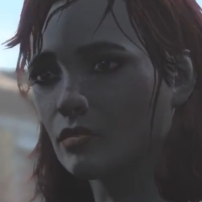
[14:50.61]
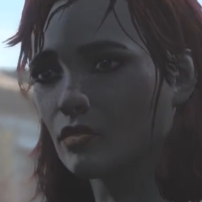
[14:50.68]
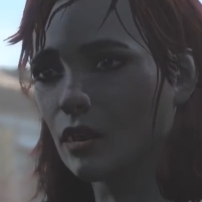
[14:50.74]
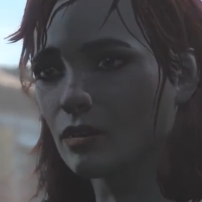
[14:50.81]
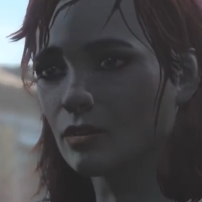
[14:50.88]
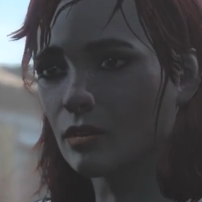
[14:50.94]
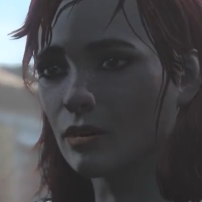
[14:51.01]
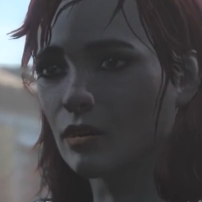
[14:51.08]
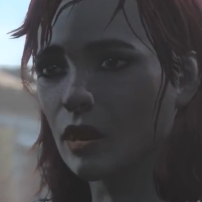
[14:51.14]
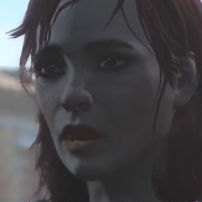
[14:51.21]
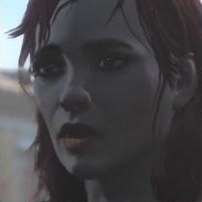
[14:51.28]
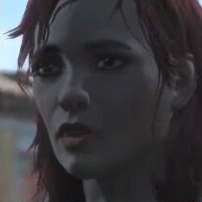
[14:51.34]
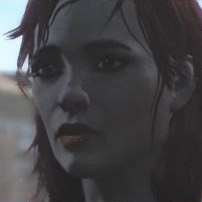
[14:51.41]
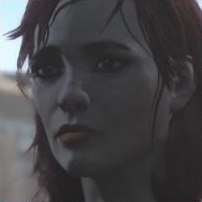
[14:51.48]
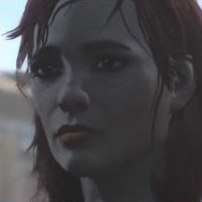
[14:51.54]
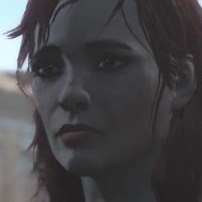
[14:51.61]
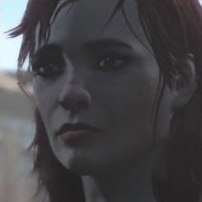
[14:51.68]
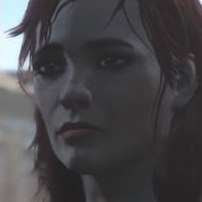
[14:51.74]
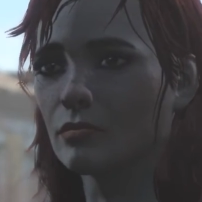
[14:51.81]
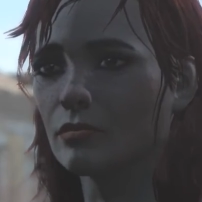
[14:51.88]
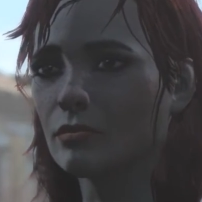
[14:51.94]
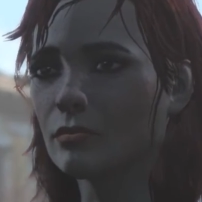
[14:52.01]
Until now.
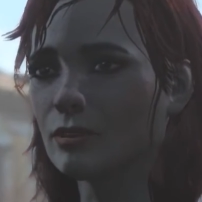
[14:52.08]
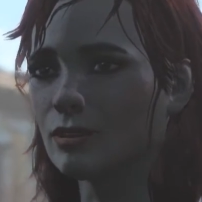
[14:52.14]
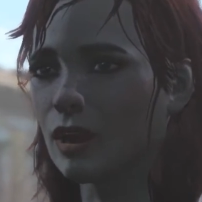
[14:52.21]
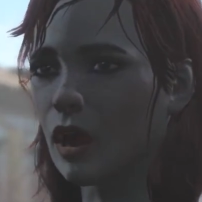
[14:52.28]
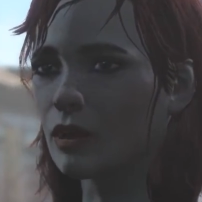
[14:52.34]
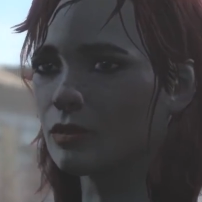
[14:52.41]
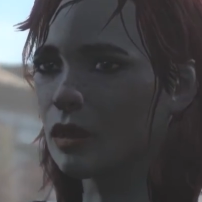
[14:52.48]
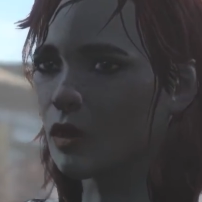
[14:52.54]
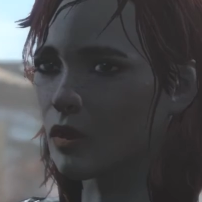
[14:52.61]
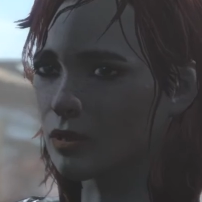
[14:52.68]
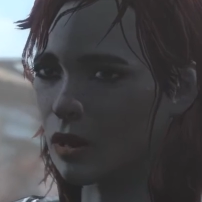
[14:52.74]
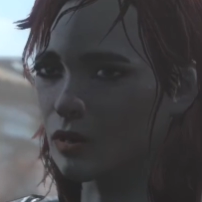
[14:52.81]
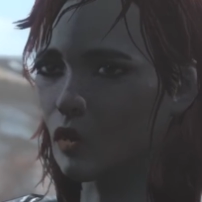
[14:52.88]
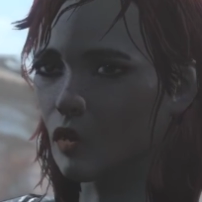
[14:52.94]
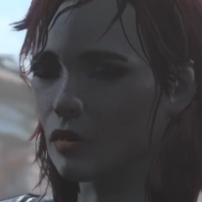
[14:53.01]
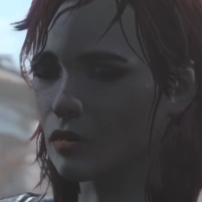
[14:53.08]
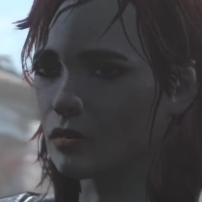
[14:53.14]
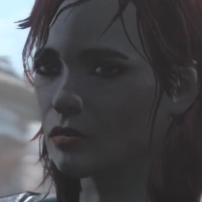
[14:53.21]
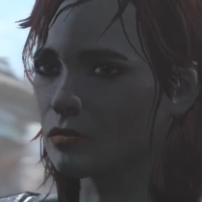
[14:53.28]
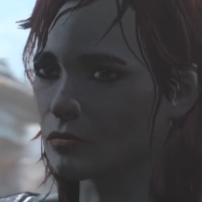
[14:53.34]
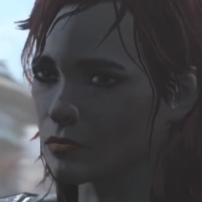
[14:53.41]
It was because I was alone.